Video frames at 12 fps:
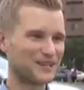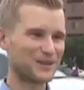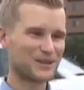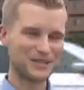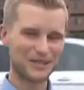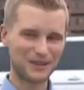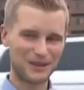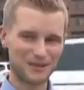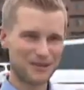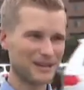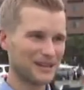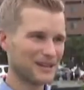so I said, you know
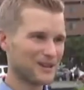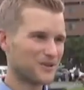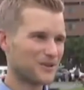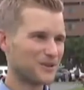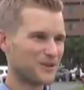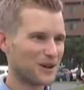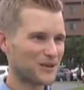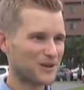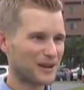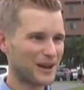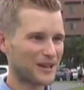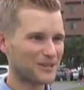what? When you
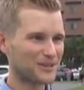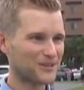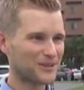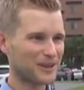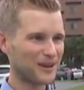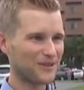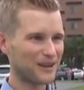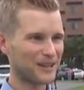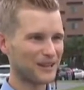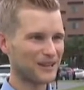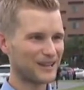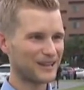graduate high school, get
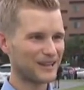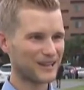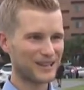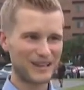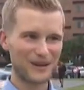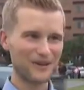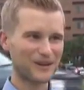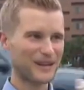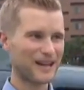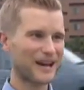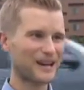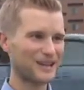ready to go into
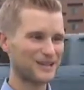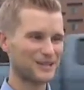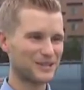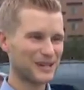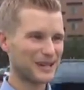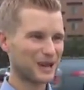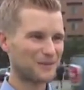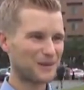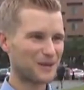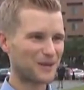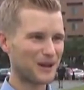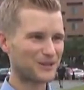college. That'll be
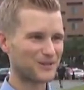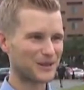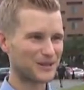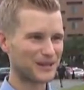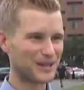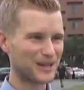your graduation